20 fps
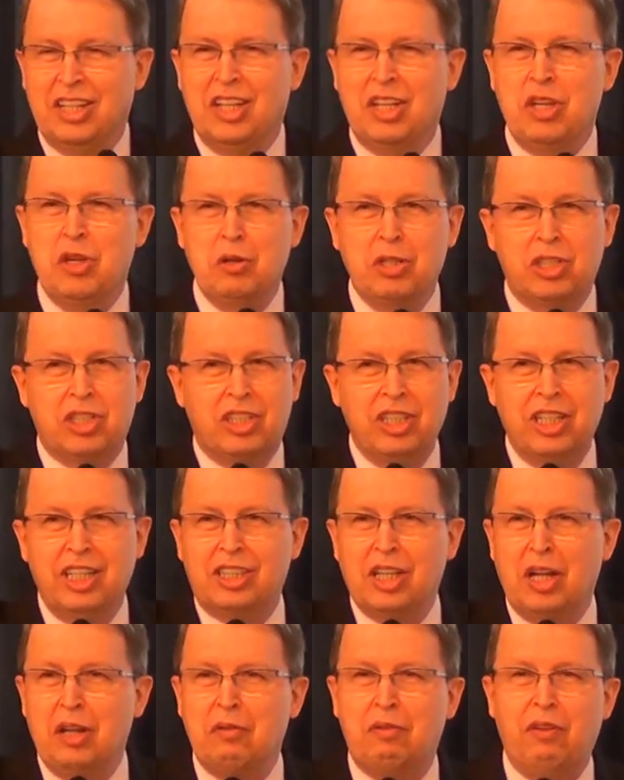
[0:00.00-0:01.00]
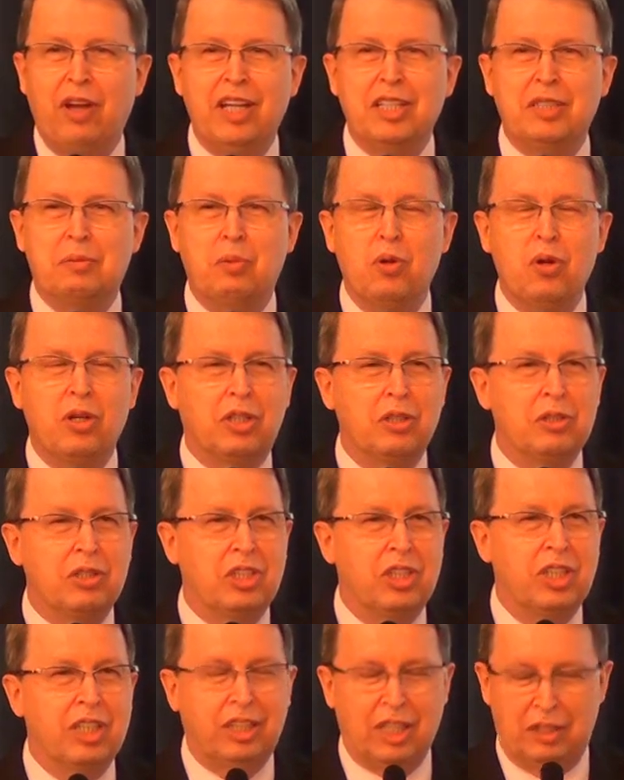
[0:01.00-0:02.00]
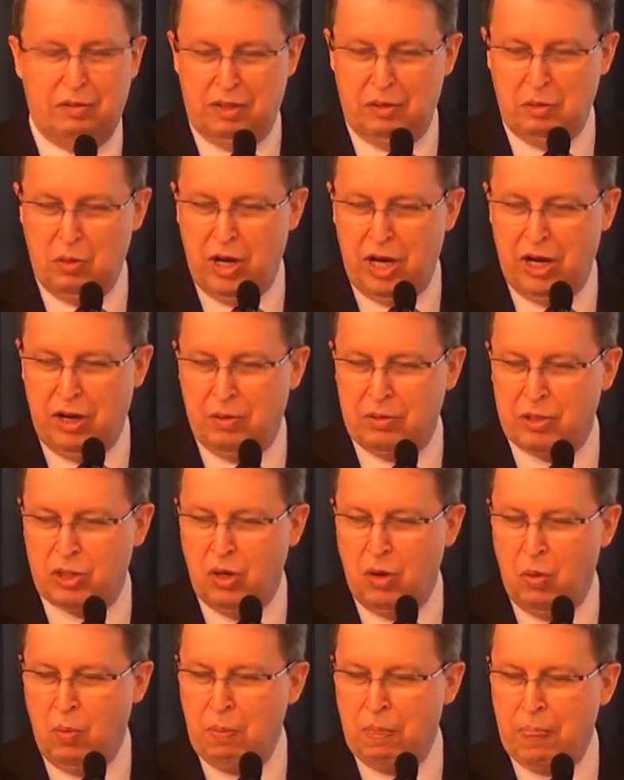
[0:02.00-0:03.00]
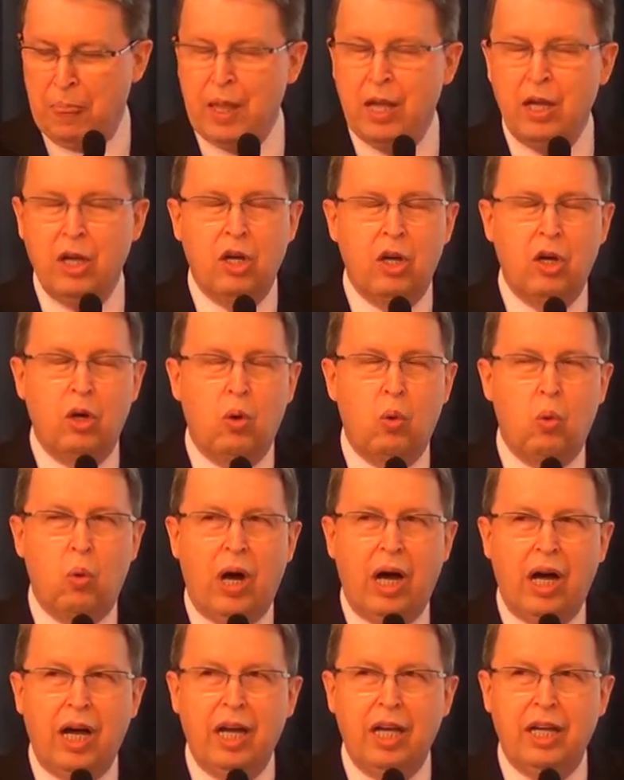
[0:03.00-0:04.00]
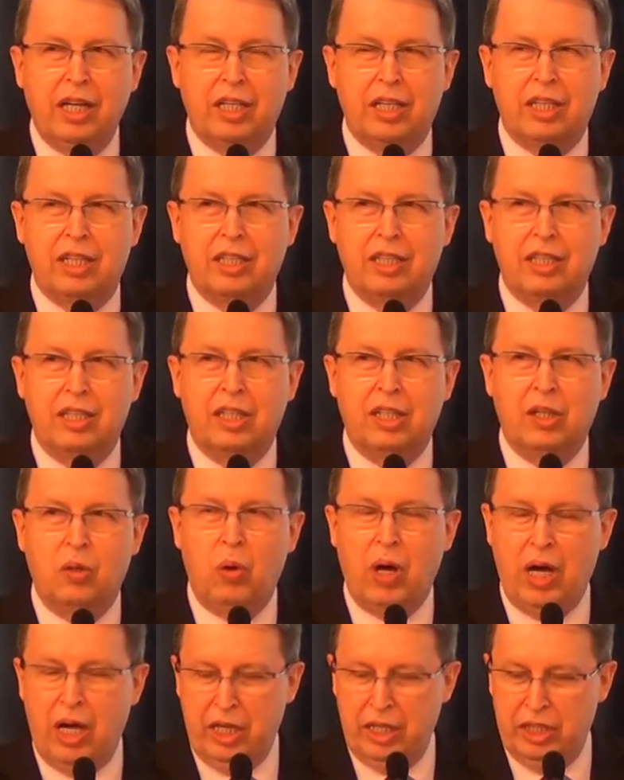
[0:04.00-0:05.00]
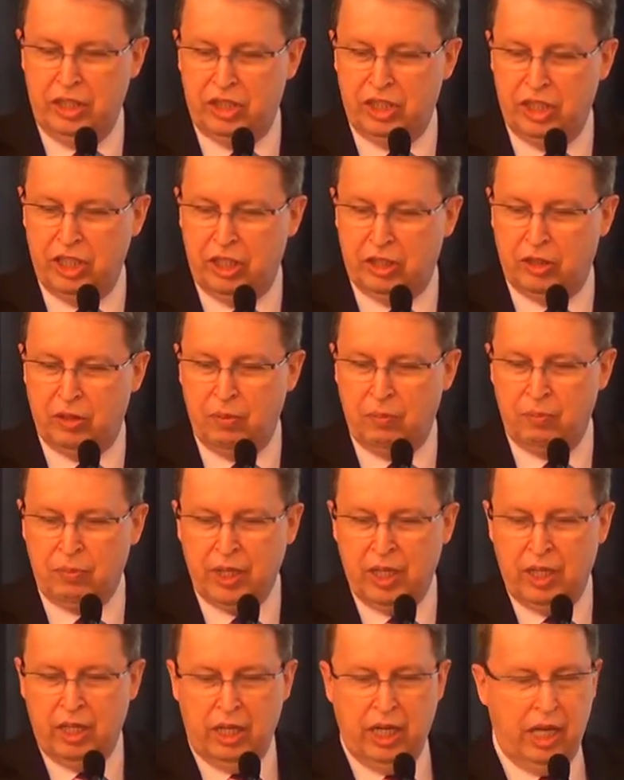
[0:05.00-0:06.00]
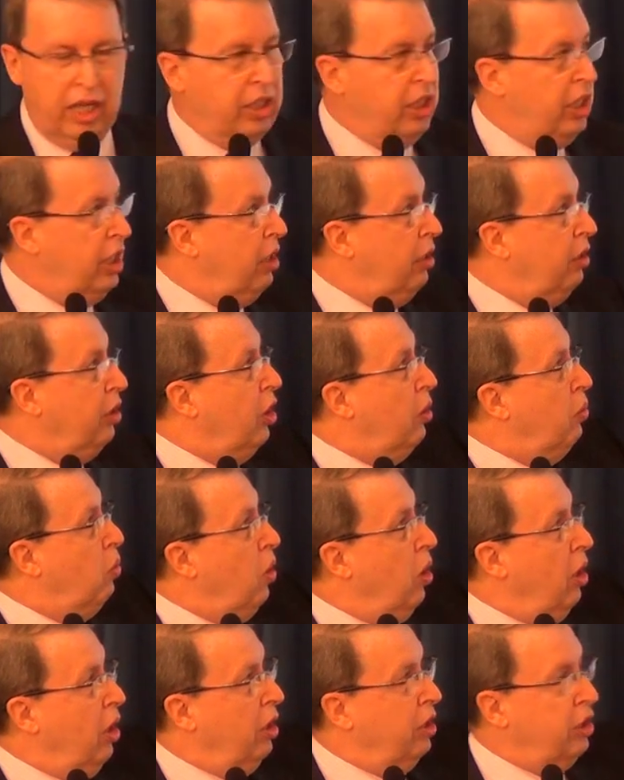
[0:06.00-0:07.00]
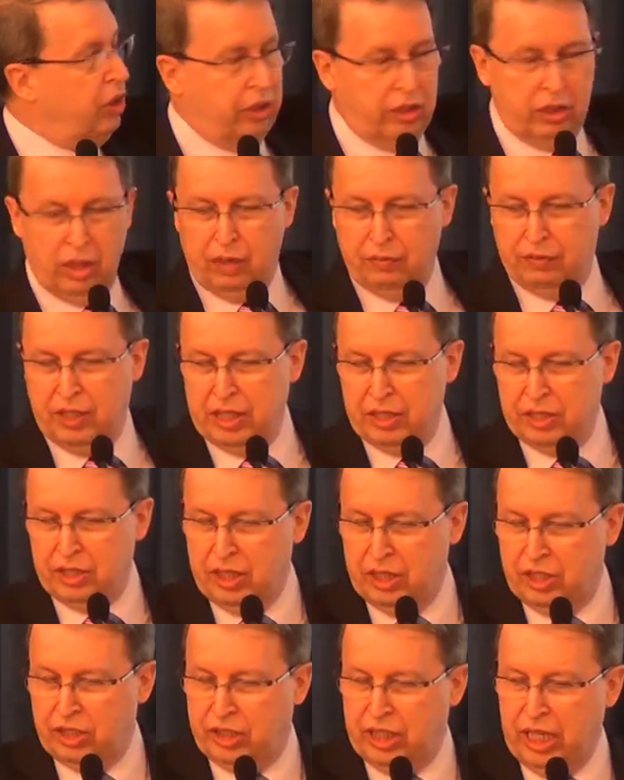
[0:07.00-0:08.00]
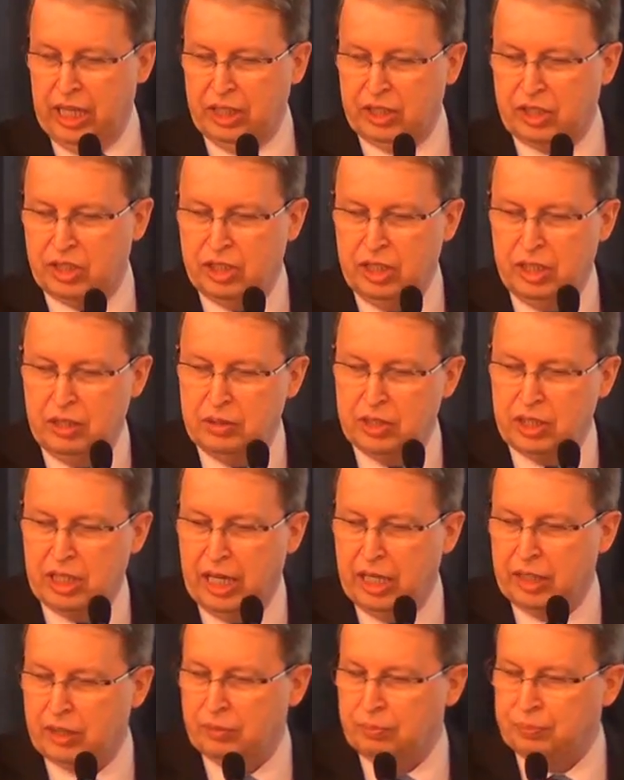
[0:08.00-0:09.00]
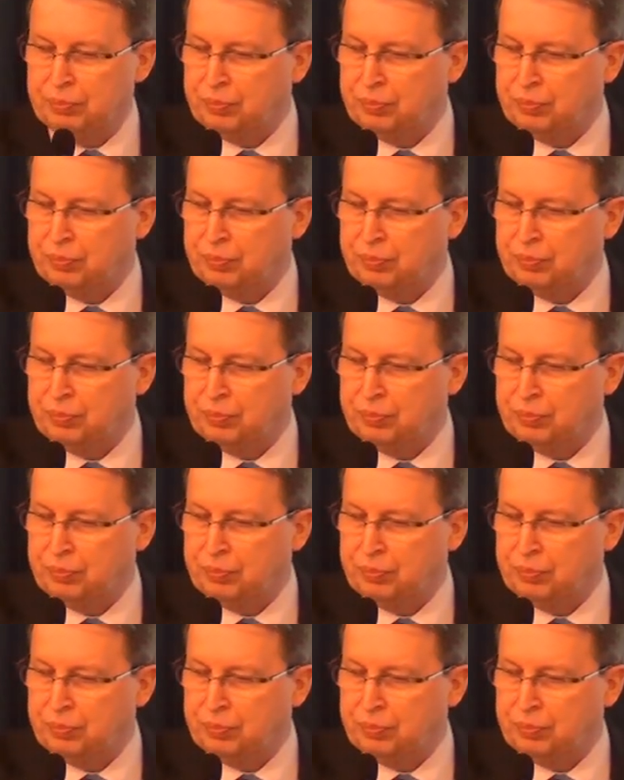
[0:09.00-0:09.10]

You see it on Facebook, you see it everywhere. So why? Why is it? And here the words of this, this text here is like